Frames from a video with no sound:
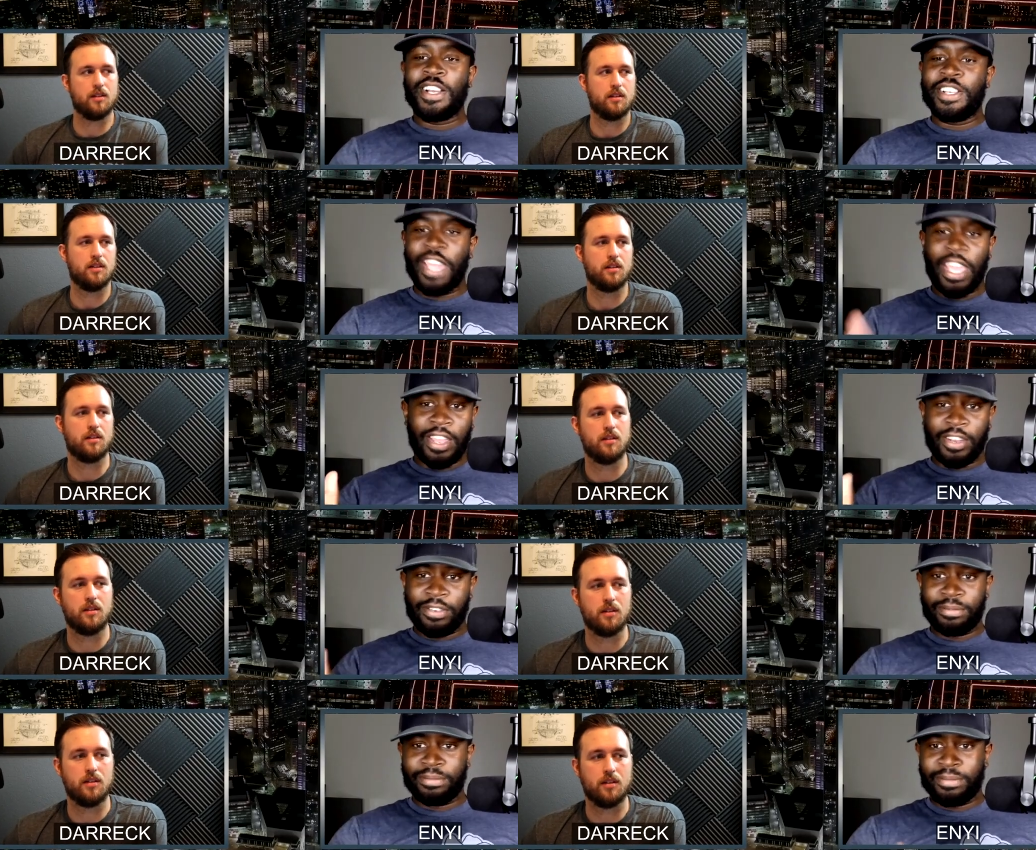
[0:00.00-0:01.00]

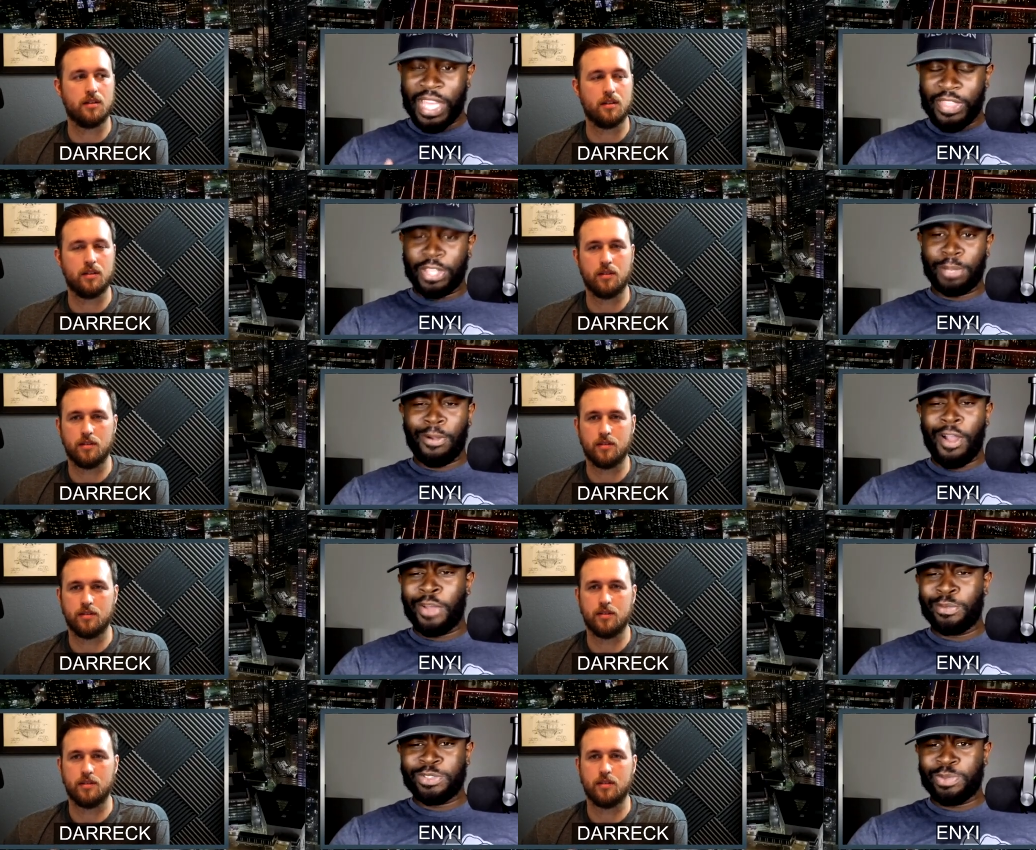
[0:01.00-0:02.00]
Speaker 1: and I think
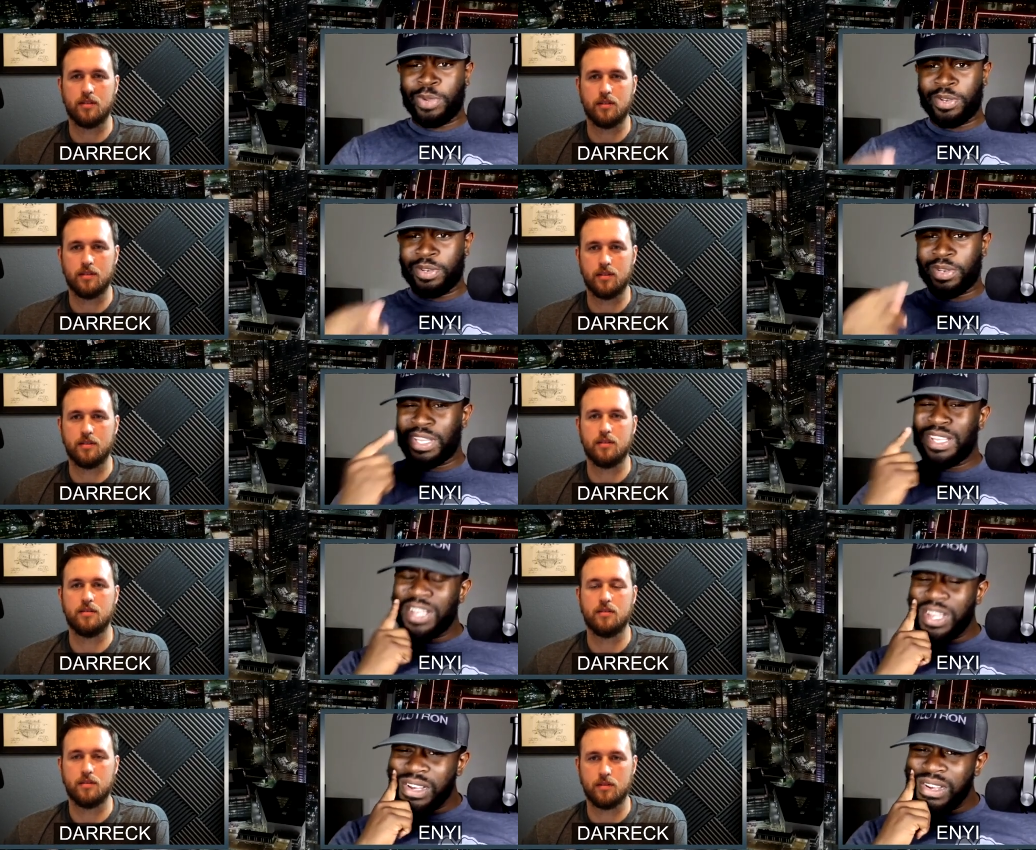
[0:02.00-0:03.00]
LeBron was one.
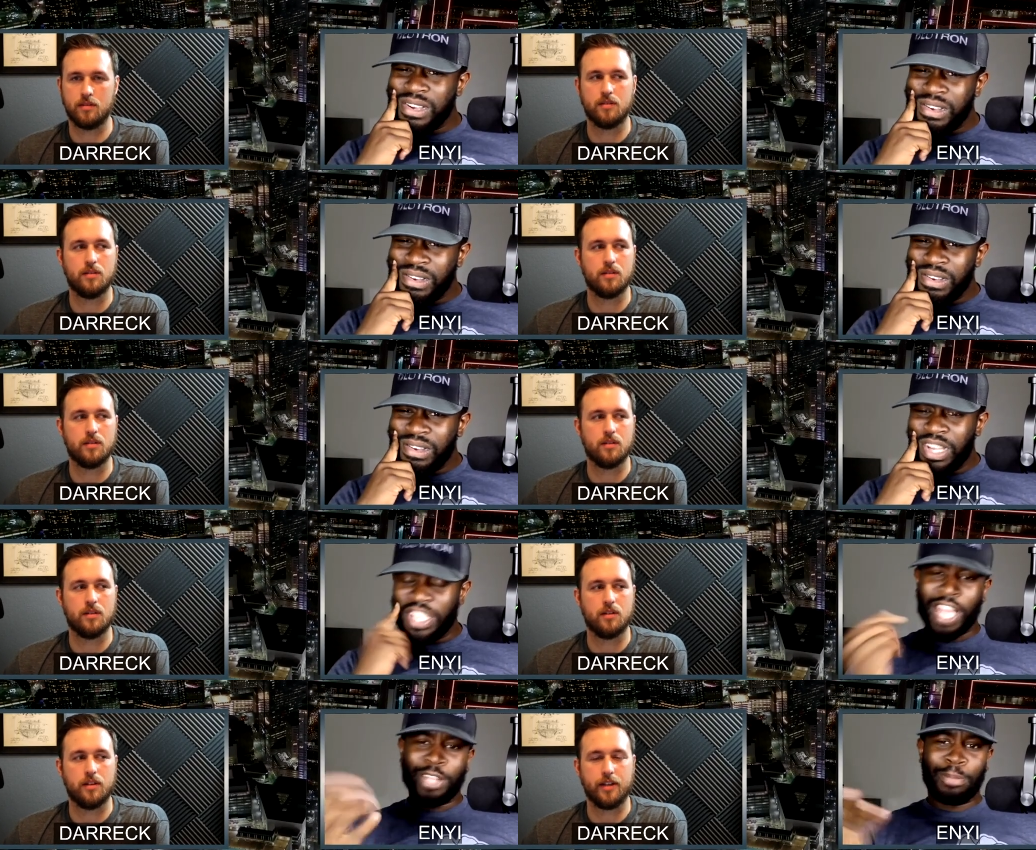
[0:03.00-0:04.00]
Uh,
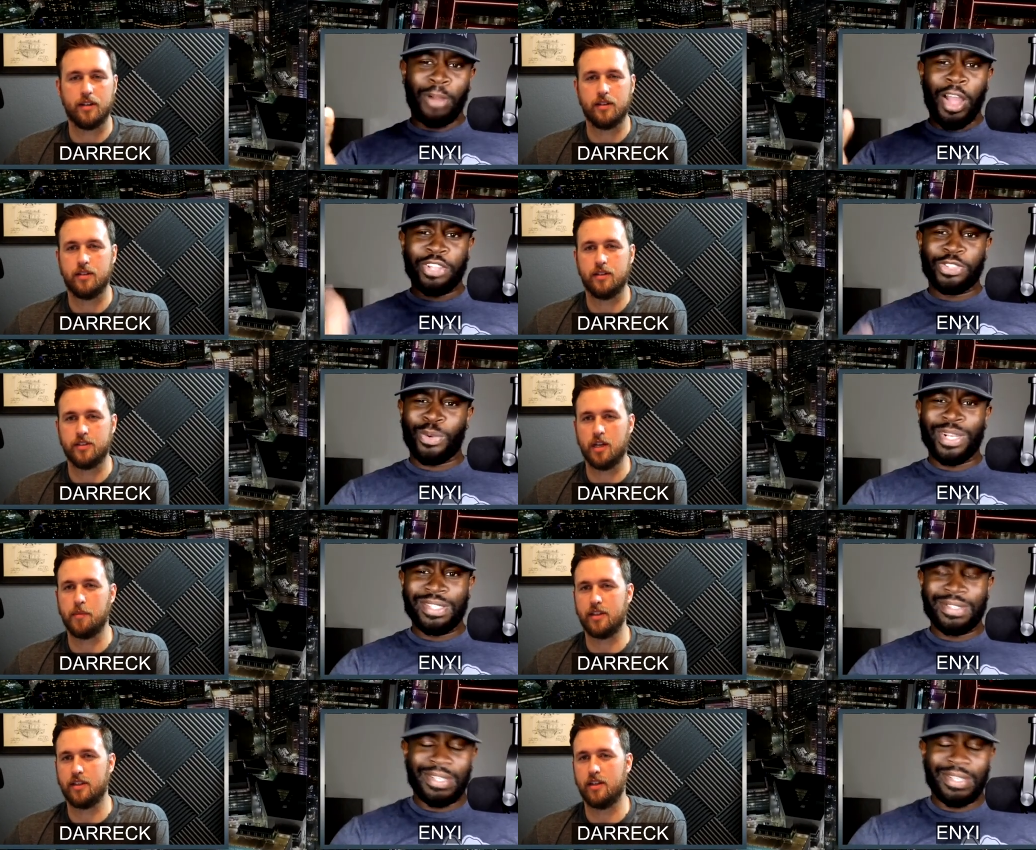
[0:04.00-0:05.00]
yeah, LeBron in. You talking about
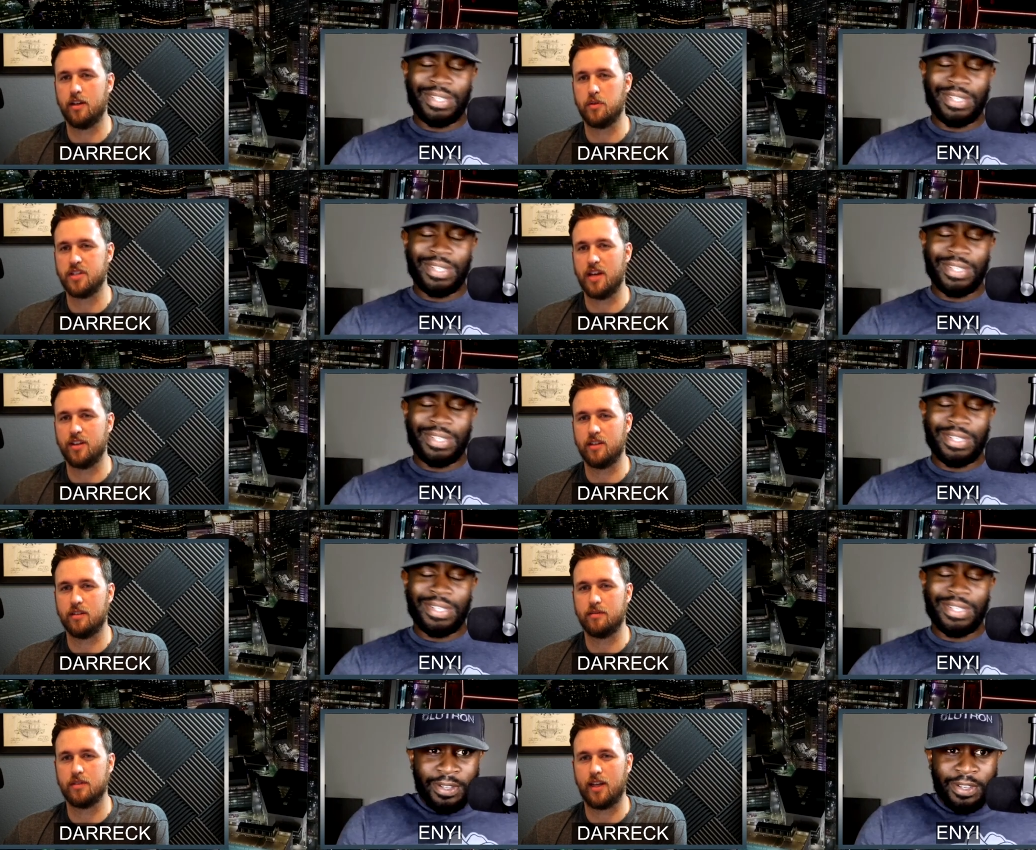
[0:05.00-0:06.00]
the
Speaker 2: 07
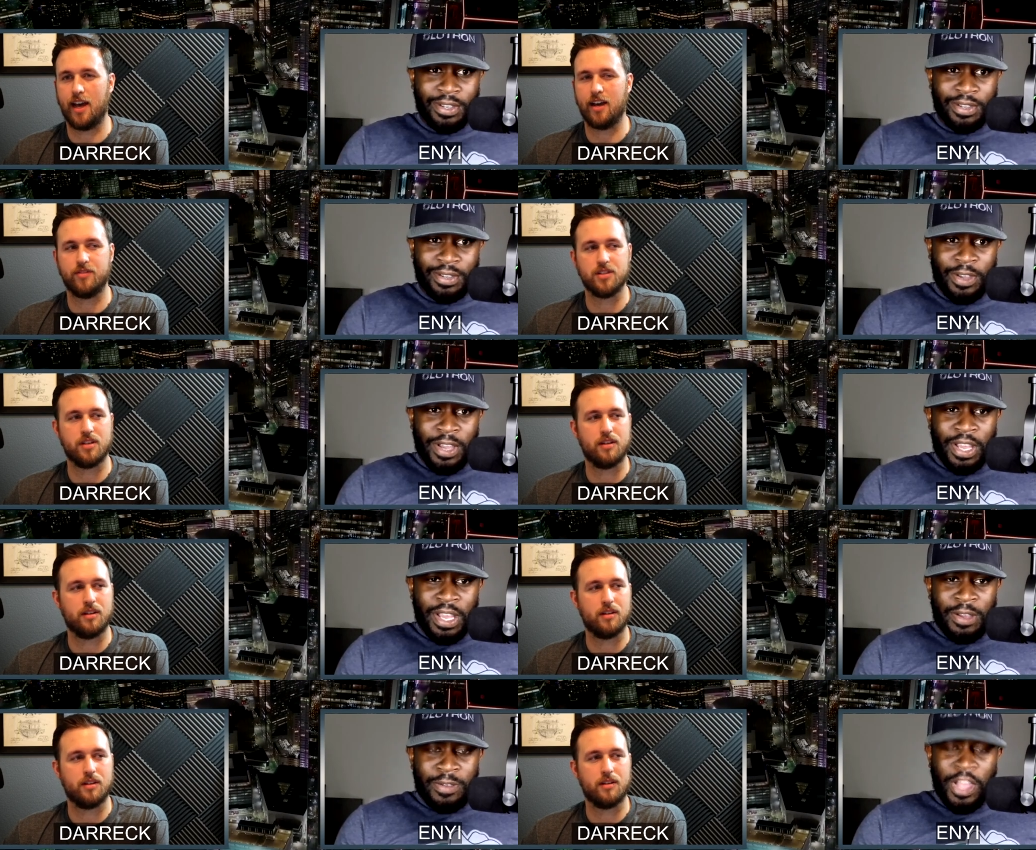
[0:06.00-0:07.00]
Cavs?
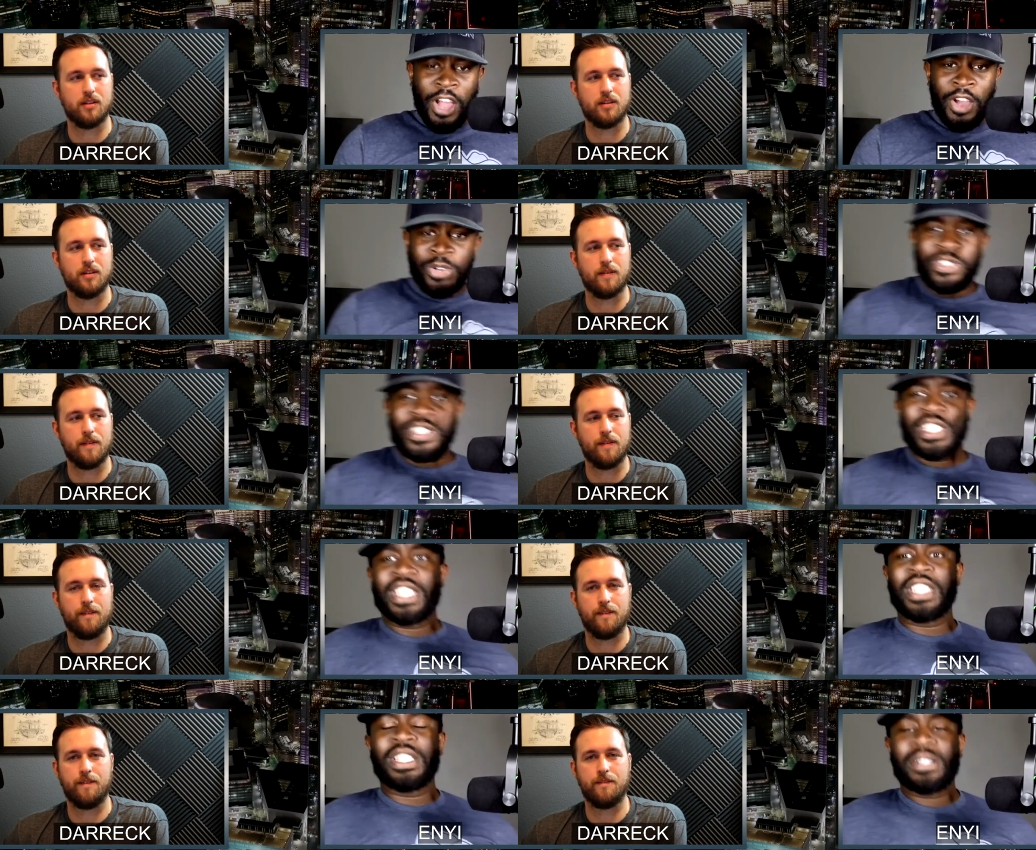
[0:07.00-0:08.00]
Speaker 1: No, it was the.